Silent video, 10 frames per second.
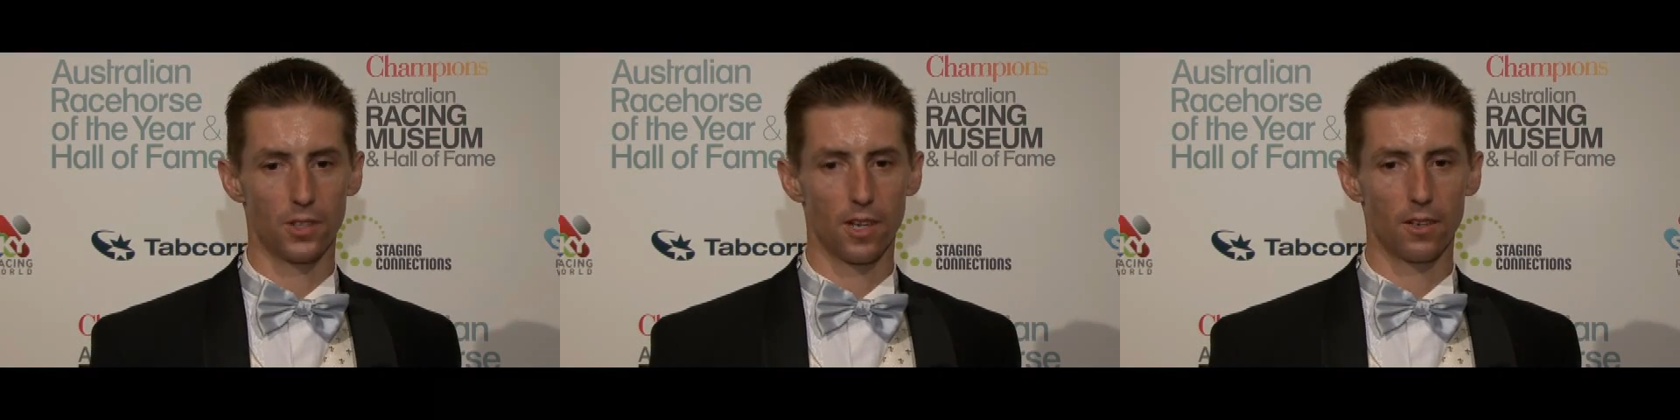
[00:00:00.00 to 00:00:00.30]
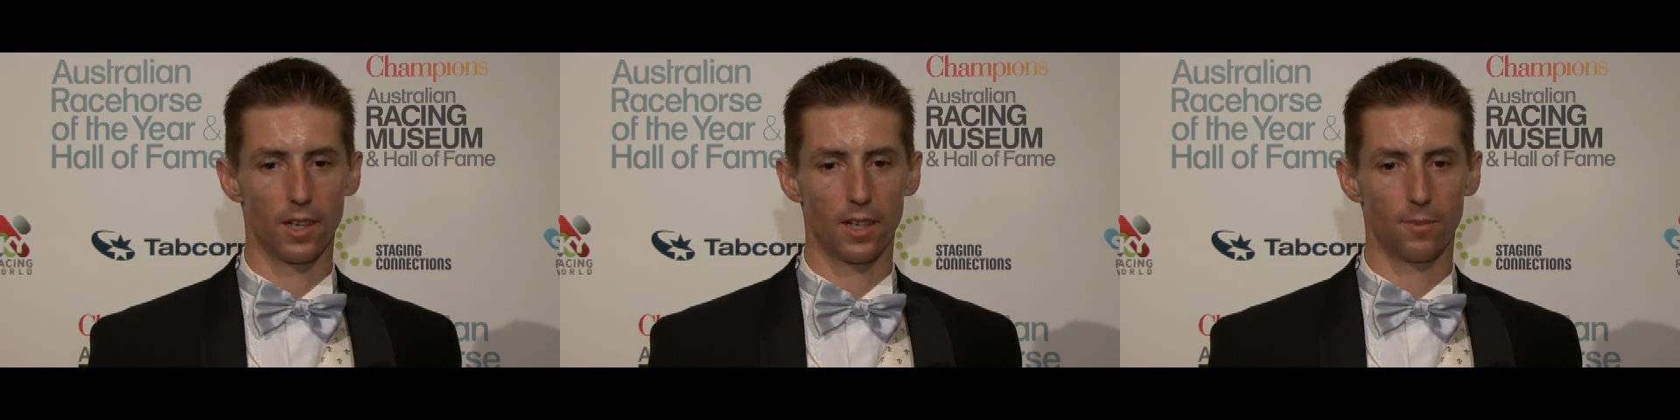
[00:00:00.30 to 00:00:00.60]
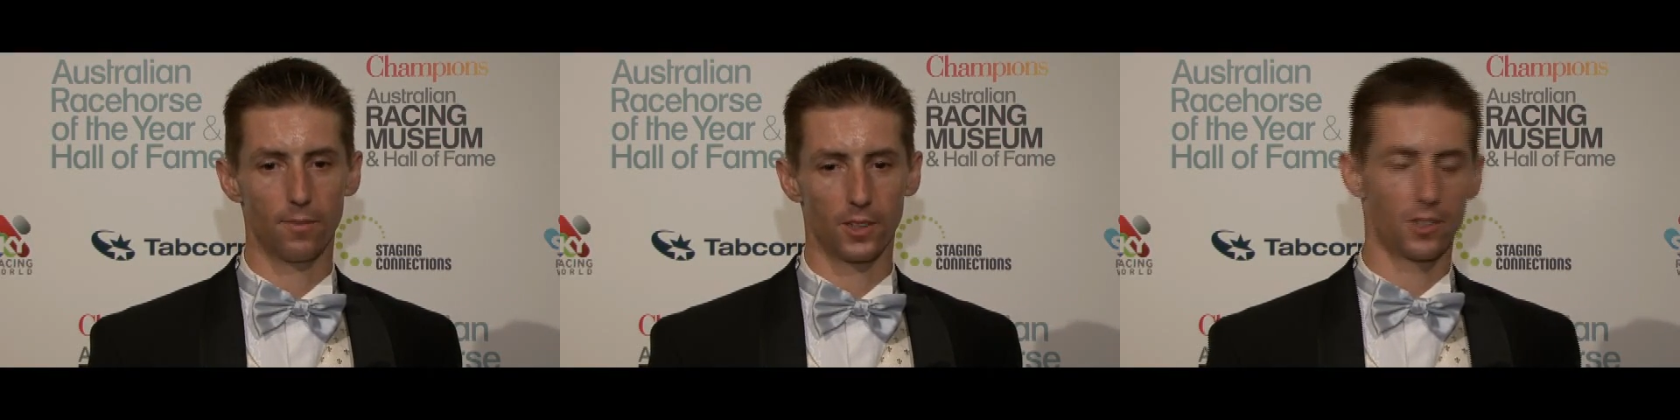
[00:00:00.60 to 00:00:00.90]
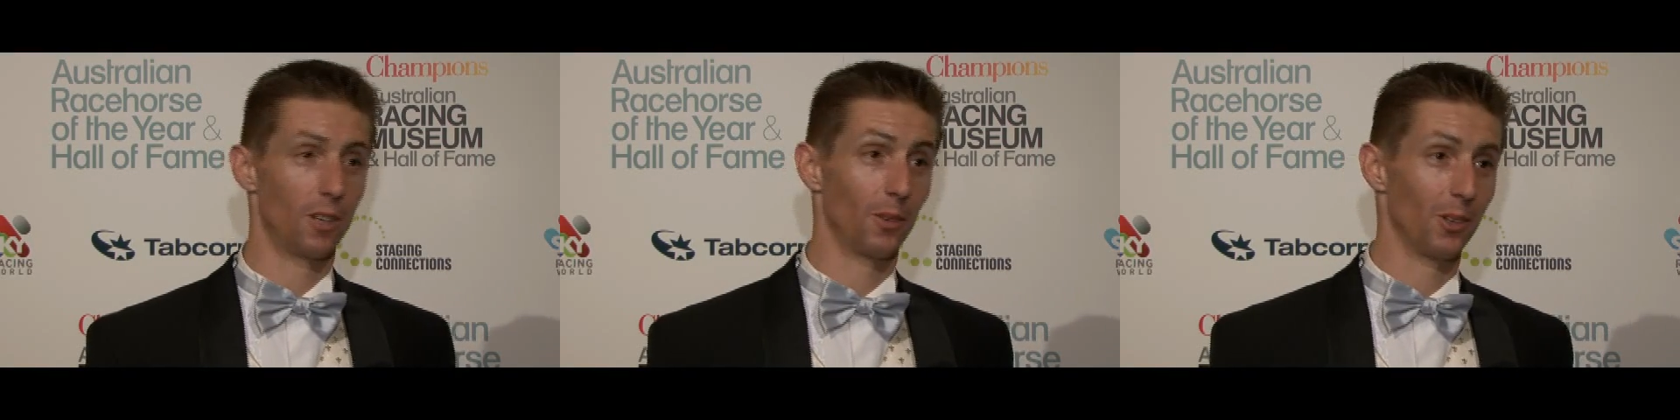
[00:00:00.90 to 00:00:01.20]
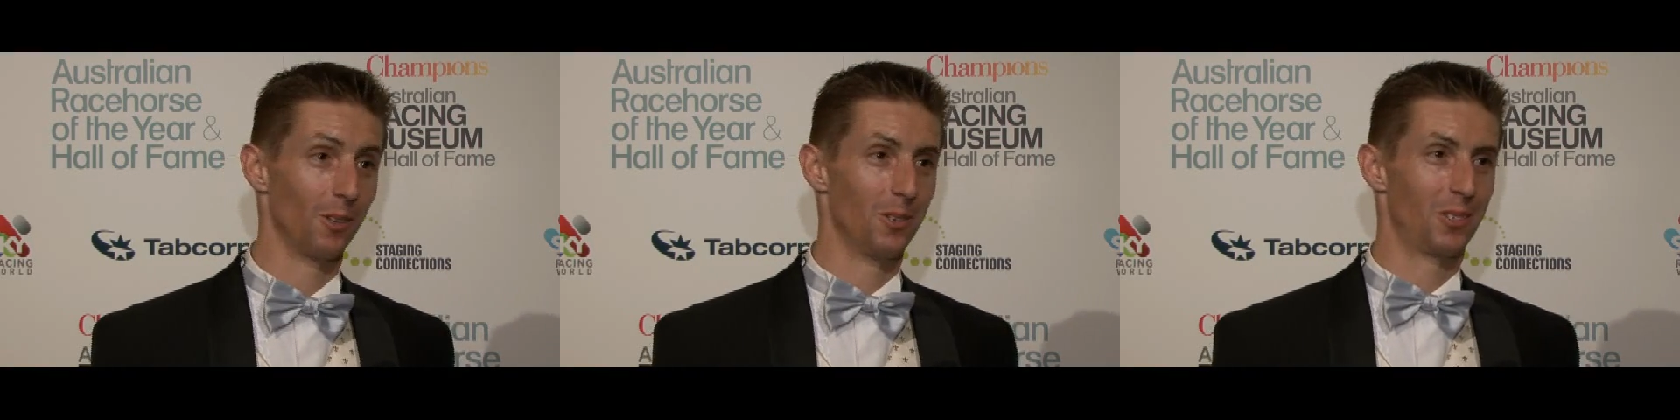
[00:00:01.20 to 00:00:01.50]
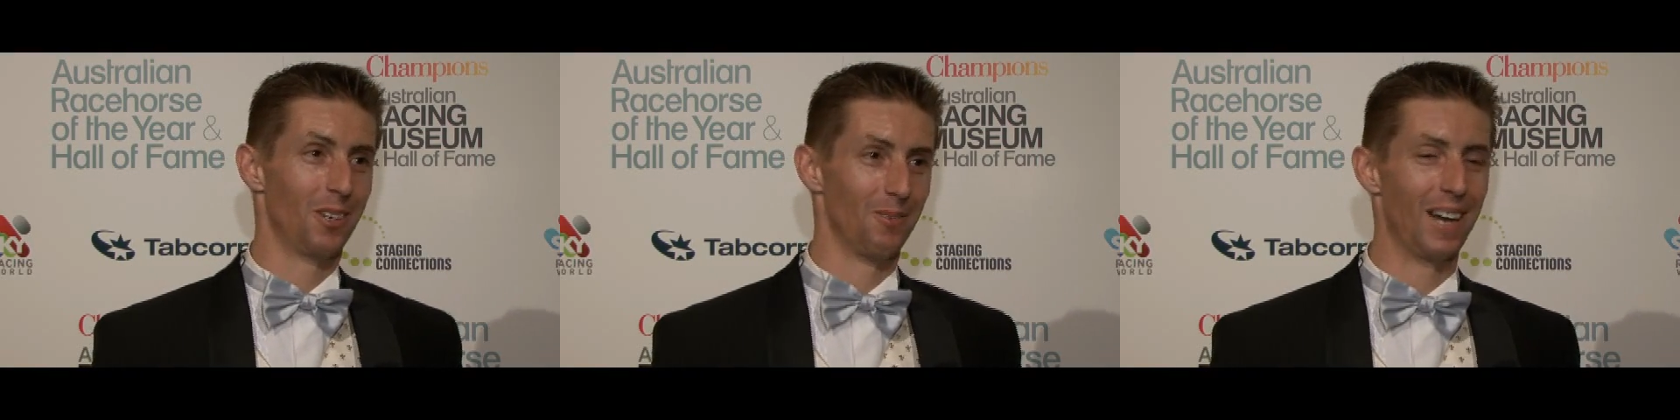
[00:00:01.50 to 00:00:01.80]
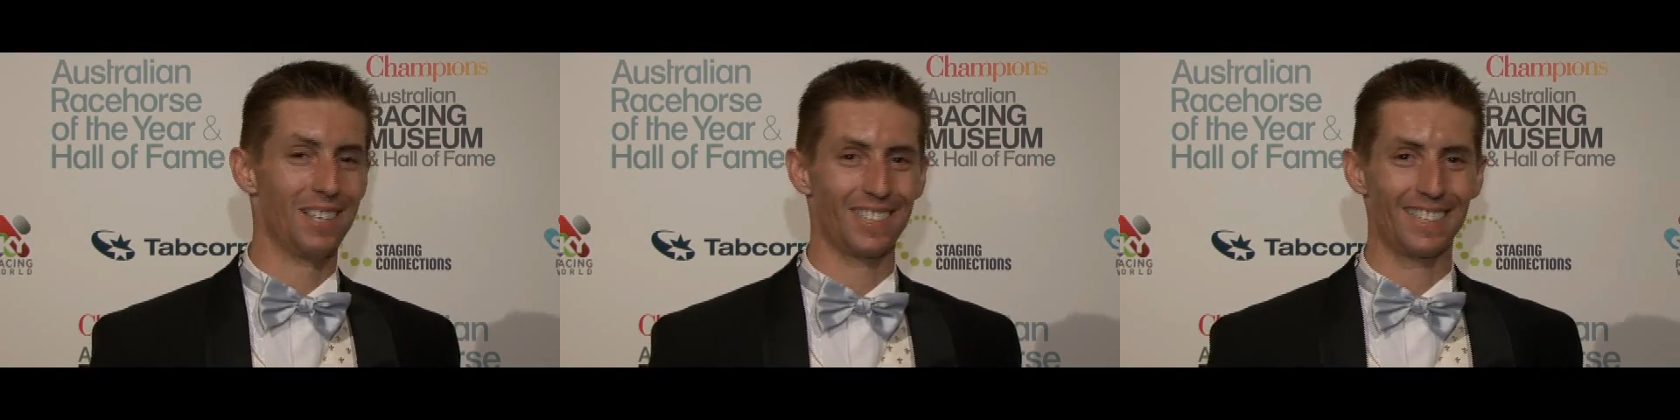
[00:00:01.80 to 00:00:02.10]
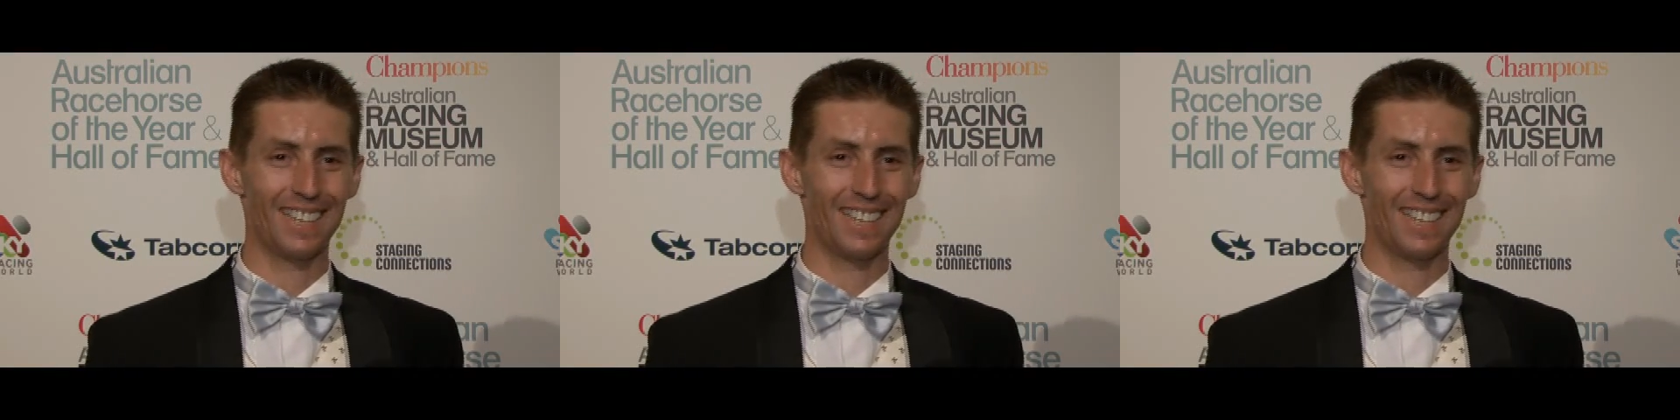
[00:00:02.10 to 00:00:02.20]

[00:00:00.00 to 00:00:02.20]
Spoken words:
You know, at the time I thought it was an amazing